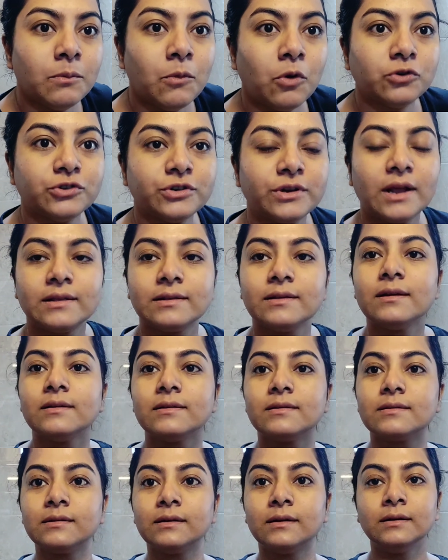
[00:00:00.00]
Once the
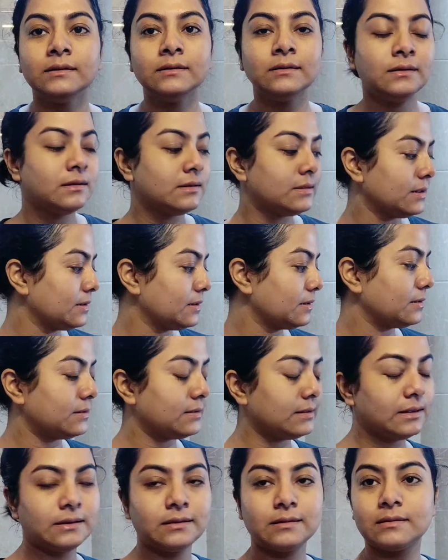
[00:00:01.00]
moisturizer is done,
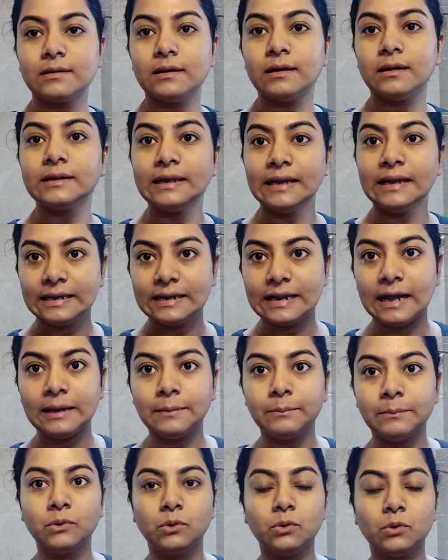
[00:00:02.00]
since it's a
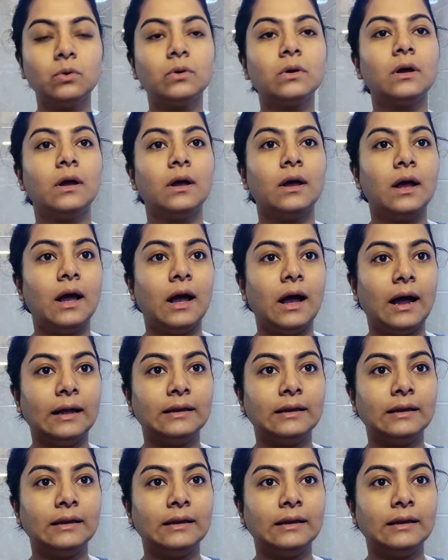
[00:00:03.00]
daytime look,